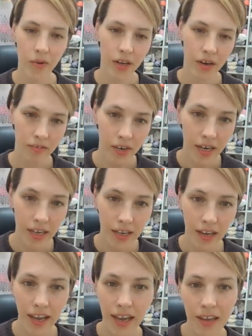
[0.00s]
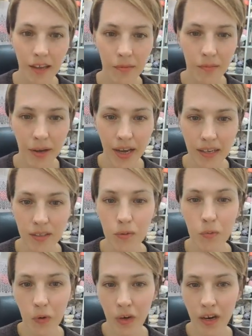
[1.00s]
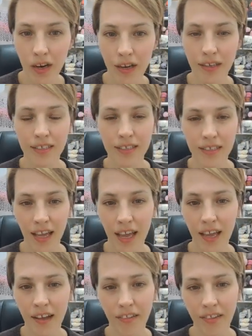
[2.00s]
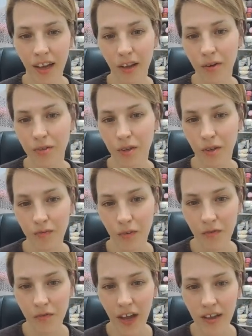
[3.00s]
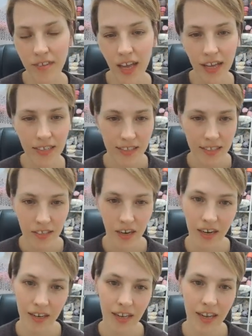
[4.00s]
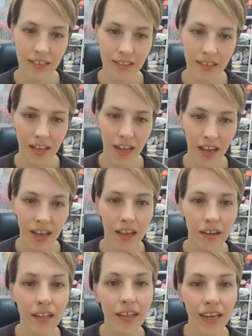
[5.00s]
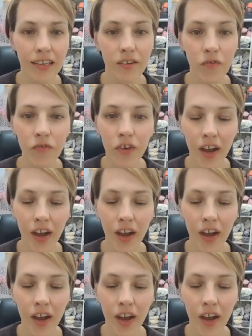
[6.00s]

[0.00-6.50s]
We are running a back to work sale that goes on for 5 days. It started yesterday, it will end on